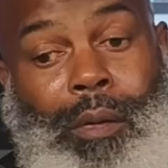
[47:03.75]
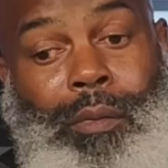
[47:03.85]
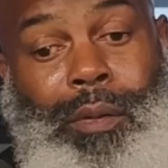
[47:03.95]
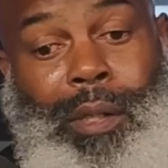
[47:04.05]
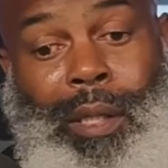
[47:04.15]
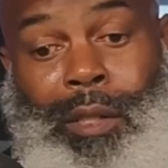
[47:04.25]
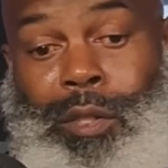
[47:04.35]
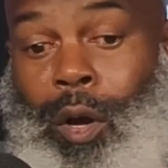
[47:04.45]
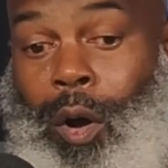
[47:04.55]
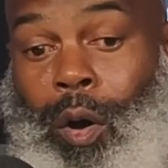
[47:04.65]
because
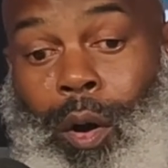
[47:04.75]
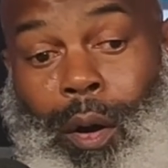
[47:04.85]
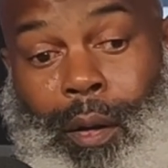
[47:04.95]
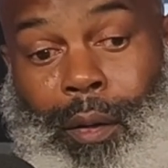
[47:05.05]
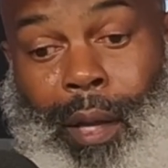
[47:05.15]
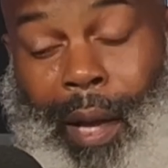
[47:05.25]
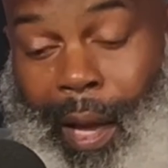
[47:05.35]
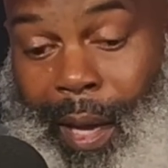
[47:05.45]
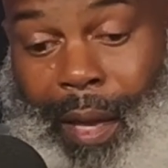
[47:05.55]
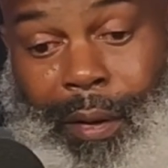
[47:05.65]
it's hard. Like
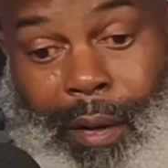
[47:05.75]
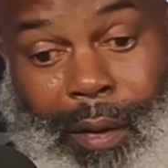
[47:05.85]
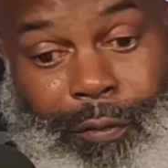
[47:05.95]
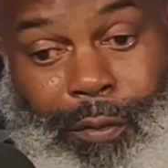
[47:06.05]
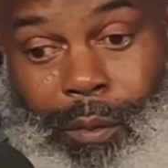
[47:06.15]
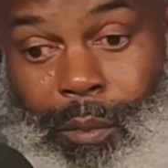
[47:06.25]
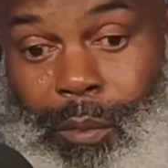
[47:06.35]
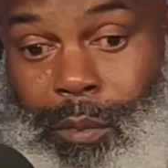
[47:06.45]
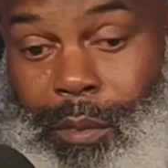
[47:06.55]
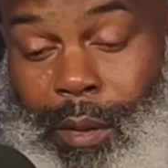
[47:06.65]
I got
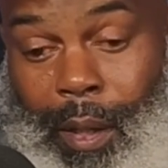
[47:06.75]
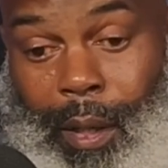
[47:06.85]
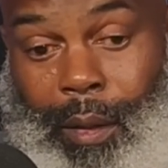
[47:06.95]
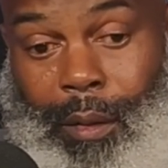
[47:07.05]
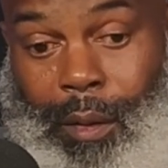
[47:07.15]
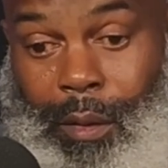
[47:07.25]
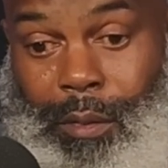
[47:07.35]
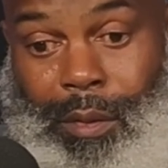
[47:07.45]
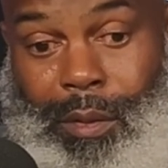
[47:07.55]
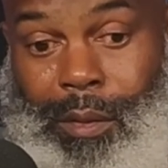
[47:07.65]
nephews, like
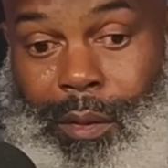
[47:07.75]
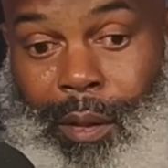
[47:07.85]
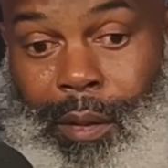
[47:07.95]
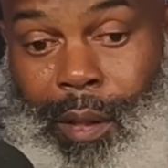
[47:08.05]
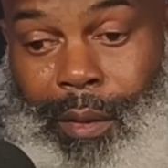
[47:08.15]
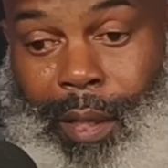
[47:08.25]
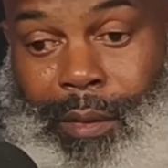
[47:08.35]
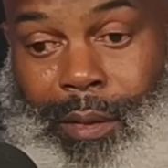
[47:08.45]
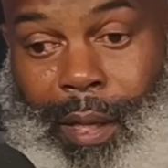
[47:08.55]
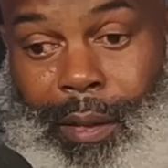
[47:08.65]
nieces and
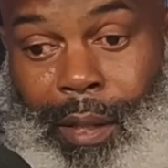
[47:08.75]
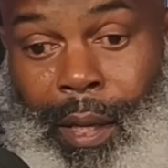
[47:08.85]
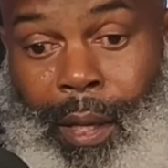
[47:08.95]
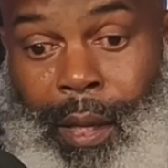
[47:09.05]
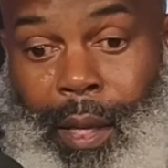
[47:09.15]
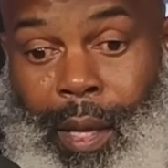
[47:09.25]
things like that.